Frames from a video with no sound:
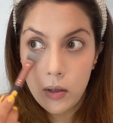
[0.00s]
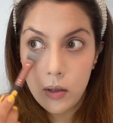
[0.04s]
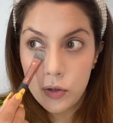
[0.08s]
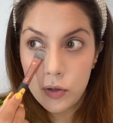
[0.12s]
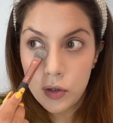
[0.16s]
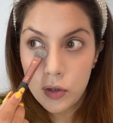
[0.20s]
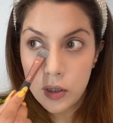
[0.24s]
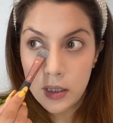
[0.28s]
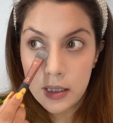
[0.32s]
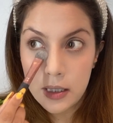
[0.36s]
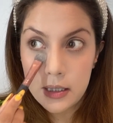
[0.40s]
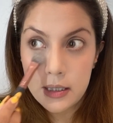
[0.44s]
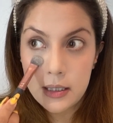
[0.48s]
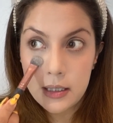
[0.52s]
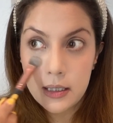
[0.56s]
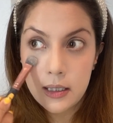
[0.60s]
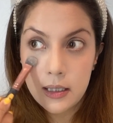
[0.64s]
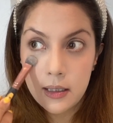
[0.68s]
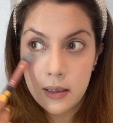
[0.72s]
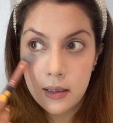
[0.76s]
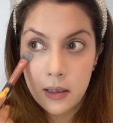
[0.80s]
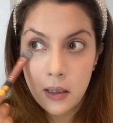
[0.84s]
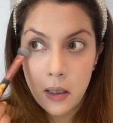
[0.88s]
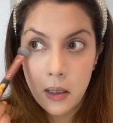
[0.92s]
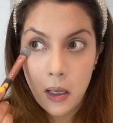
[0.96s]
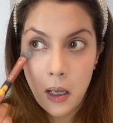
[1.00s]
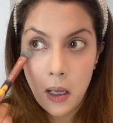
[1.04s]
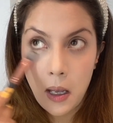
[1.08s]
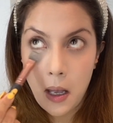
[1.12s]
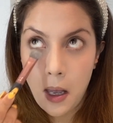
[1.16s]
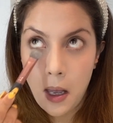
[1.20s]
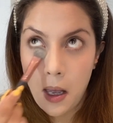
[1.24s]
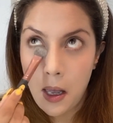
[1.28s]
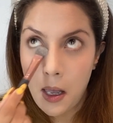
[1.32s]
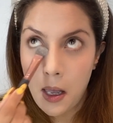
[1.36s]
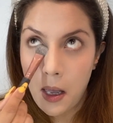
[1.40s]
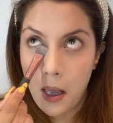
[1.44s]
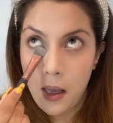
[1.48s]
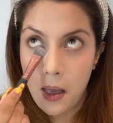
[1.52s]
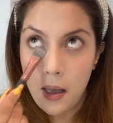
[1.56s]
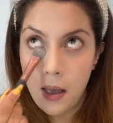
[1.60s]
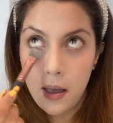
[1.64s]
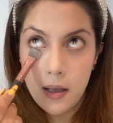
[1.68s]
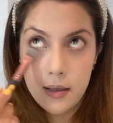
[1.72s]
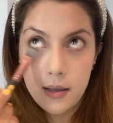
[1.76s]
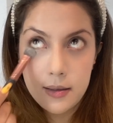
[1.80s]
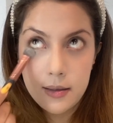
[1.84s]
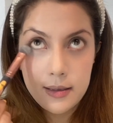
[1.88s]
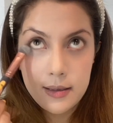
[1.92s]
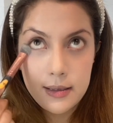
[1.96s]
just
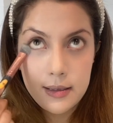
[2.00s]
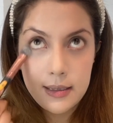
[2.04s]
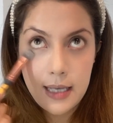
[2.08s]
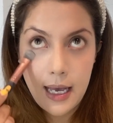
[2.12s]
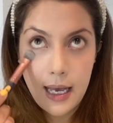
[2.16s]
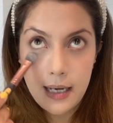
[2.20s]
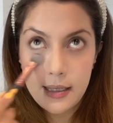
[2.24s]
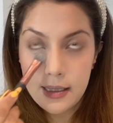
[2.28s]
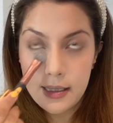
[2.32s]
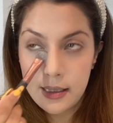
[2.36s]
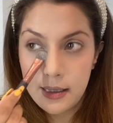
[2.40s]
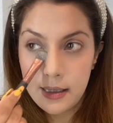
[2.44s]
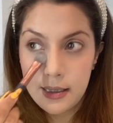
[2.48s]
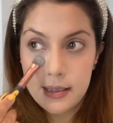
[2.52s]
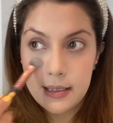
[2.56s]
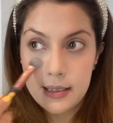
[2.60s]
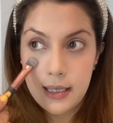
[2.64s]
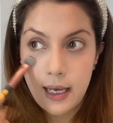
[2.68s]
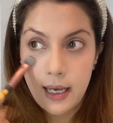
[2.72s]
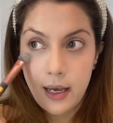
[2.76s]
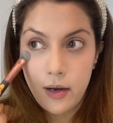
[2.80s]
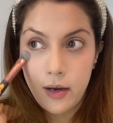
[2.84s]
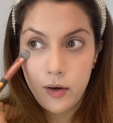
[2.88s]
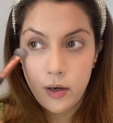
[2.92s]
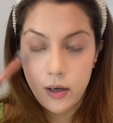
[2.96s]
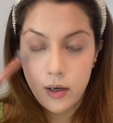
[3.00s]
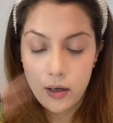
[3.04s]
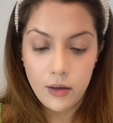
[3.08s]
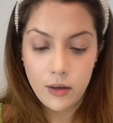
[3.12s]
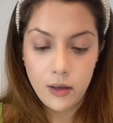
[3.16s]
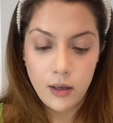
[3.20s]
set this area.